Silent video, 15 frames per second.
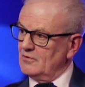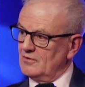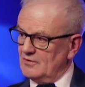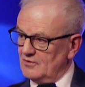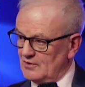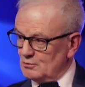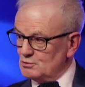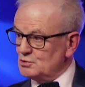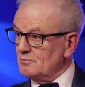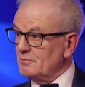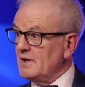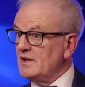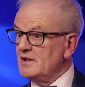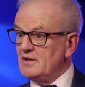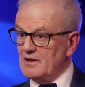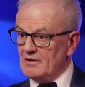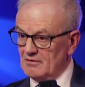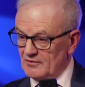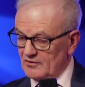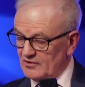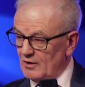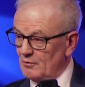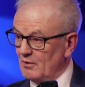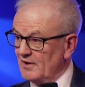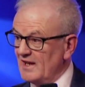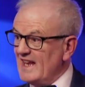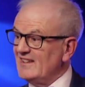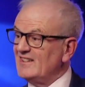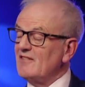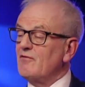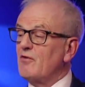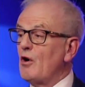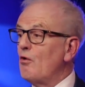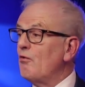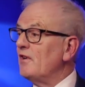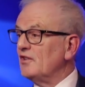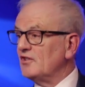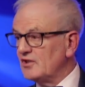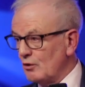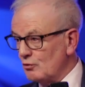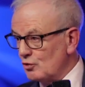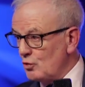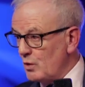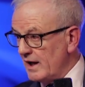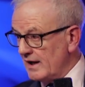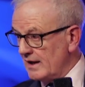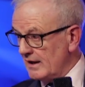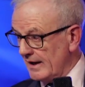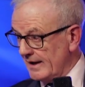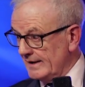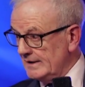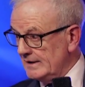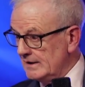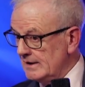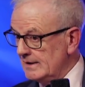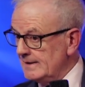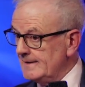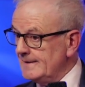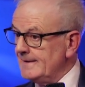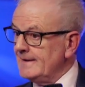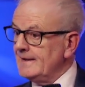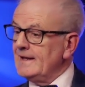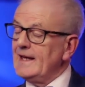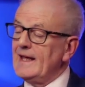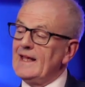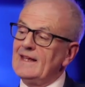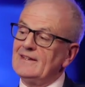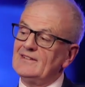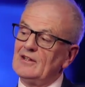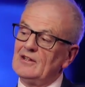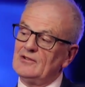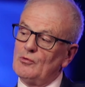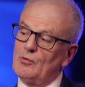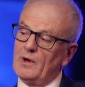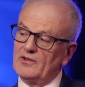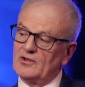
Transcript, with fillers: social media and so on is evolving so quickly. Yeah. It's it's always a